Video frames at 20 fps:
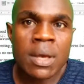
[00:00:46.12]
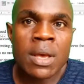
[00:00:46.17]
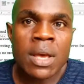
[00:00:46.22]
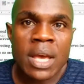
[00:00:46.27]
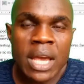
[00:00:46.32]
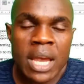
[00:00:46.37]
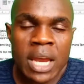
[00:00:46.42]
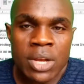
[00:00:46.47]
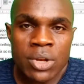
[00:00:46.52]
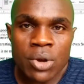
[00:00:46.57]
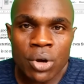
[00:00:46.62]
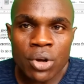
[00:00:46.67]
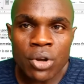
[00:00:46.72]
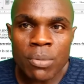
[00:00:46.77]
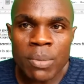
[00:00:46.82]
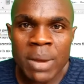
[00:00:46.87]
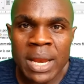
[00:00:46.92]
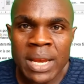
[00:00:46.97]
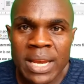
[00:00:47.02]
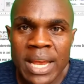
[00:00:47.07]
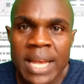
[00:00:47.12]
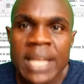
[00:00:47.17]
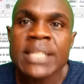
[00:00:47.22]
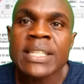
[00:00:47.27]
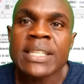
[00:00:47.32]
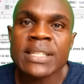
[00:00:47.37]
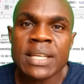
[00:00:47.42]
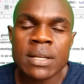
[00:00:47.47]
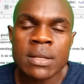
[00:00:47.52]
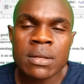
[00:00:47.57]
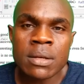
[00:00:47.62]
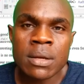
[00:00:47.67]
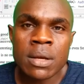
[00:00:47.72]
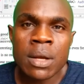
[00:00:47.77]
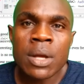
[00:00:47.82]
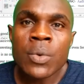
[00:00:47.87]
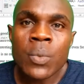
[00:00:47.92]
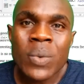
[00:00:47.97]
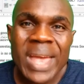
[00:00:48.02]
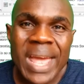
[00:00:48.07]
In document editing,
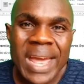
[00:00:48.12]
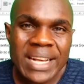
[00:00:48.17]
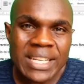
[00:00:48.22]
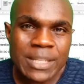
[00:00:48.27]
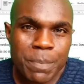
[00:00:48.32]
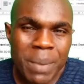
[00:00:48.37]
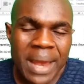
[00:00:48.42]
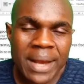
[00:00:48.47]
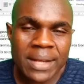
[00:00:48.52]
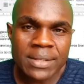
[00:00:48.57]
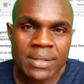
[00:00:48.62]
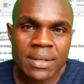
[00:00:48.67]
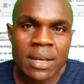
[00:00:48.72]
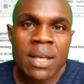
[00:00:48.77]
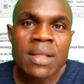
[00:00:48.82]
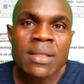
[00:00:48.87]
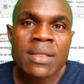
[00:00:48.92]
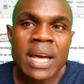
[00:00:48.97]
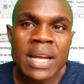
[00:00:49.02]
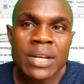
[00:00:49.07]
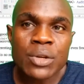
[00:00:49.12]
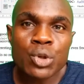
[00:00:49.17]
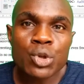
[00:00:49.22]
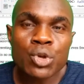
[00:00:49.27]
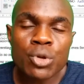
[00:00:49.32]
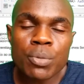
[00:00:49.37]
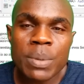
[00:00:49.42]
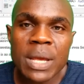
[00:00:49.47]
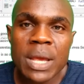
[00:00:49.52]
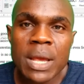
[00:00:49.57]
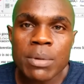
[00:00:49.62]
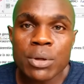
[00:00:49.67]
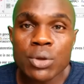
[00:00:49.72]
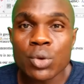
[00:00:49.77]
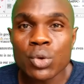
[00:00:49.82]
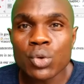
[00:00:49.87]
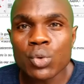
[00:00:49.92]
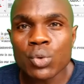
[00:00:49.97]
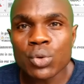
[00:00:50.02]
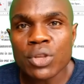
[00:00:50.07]
we expect that you should be able
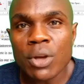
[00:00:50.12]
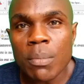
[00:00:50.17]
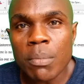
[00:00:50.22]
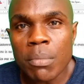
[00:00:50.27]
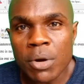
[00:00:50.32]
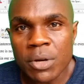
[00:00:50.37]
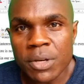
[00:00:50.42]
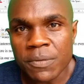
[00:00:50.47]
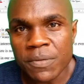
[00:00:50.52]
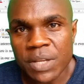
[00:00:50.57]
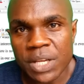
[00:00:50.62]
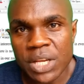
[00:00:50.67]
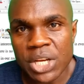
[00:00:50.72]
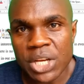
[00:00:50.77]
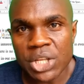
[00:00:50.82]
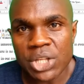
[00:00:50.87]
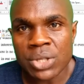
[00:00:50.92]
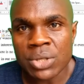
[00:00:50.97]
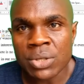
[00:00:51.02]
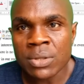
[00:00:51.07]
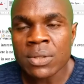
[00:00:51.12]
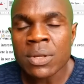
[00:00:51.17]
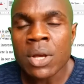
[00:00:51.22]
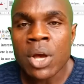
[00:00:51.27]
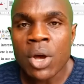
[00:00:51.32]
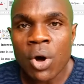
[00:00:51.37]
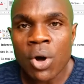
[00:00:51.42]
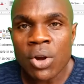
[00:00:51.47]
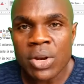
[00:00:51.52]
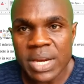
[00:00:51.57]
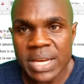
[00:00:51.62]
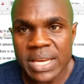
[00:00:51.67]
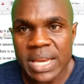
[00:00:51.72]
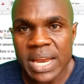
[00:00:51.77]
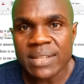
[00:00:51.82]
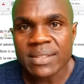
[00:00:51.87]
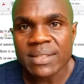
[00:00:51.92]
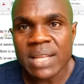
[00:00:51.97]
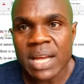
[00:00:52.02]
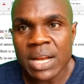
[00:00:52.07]
to do some modifications on the
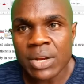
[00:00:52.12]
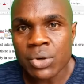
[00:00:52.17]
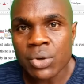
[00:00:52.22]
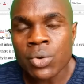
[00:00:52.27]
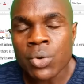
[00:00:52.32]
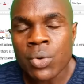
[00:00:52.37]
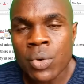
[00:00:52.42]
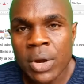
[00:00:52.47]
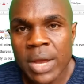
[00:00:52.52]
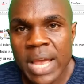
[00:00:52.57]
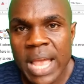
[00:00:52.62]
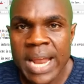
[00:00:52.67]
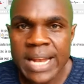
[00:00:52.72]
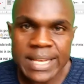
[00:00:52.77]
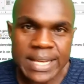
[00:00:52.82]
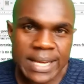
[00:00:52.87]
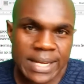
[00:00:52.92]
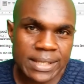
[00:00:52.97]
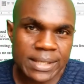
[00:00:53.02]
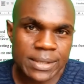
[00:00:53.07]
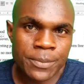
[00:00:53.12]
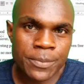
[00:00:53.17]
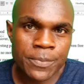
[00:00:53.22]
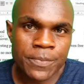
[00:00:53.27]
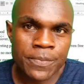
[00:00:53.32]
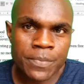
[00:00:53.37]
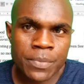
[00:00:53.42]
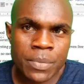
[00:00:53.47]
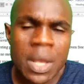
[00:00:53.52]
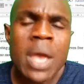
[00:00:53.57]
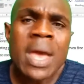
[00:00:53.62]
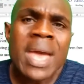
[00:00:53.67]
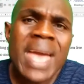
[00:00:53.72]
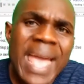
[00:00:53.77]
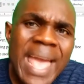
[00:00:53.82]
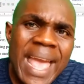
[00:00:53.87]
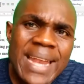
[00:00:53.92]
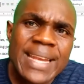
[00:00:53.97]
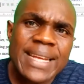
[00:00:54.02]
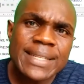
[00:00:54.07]
text that you entered.
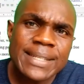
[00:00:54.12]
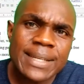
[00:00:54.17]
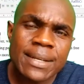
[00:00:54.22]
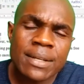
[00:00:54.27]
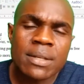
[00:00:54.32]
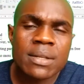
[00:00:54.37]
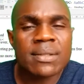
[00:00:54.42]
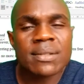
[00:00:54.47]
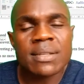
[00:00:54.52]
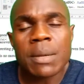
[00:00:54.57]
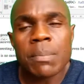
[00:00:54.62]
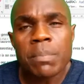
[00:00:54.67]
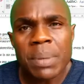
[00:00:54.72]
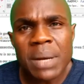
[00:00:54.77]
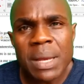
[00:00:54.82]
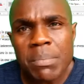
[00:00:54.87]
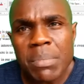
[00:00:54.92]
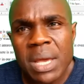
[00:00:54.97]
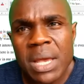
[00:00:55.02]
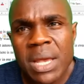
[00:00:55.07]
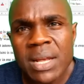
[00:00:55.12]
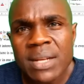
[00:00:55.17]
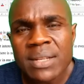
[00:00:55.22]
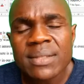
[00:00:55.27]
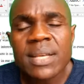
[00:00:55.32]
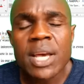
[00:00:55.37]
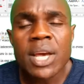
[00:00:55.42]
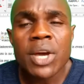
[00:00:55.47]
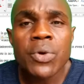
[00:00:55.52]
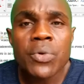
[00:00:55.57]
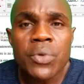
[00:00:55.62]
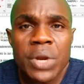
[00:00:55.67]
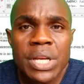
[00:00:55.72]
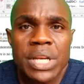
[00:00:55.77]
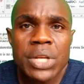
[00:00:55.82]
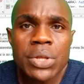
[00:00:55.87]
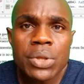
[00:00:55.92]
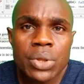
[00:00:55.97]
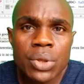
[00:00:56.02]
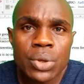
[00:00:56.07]
Editing simply means
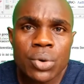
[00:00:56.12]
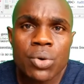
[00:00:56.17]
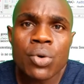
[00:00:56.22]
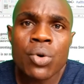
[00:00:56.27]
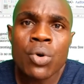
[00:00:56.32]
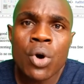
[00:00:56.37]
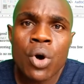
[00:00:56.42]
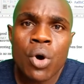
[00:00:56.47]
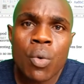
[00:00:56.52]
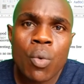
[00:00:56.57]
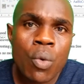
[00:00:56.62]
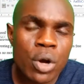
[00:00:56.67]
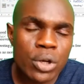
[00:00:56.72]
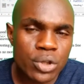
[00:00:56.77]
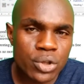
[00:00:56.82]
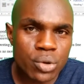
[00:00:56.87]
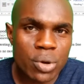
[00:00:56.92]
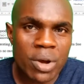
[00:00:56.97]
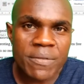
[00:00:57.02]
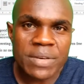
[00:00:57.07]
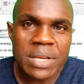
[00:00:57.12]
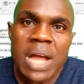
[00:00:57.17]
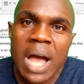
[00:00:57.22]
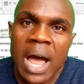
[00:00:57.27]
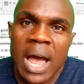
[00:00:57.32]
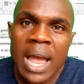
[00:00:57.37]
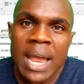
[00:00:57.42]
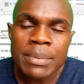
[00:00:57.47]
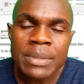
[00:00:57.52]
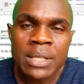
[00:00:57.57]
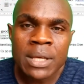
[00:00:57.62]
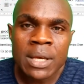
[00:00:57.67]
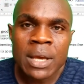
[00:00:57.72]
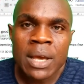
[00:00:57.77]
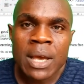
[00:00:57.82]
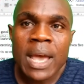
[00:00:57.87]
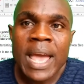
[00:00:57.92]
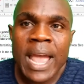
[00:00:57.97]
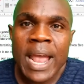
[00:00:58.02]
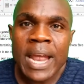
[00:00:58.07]
reading through what you have typed
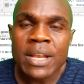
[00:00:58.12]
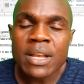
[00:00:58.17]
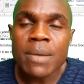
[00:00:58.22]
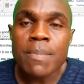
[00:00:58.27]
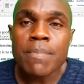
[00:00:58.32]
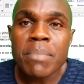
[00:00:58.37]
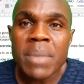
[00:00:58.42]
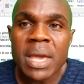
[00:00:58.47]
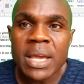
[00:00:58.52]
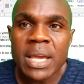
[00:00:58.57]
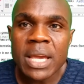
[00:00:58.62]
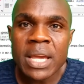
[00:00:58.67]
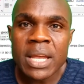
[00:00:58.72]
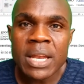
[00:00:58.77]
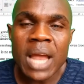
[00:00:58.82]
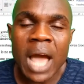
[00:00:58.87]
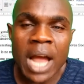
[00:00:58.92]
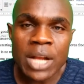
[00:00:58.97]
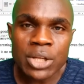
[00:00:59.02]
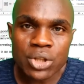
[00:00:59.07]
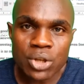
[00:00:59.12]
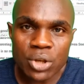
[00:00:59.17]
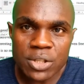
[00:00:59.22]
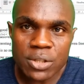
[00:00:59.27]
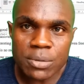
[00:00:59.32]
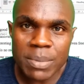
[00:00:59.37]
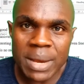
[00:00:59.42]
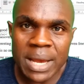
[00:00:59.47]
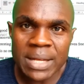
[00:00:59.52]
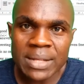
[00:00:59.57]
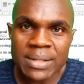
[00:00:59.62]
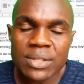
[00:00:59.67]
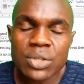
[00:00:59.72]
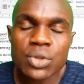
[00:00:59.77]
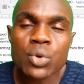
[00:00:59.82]
and making adjustments to